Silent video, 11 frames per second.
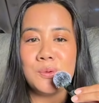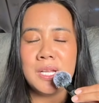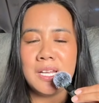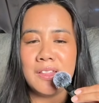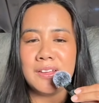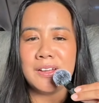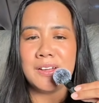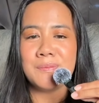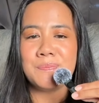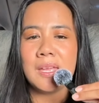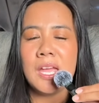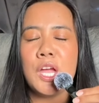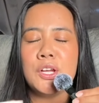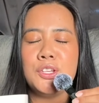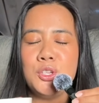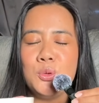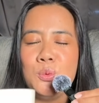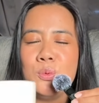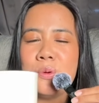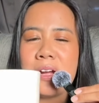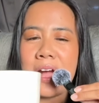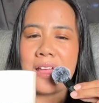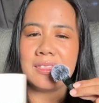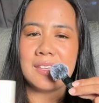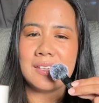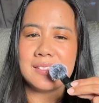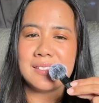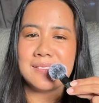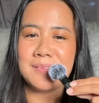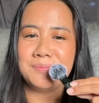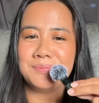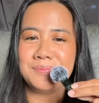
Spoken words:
another, you got this.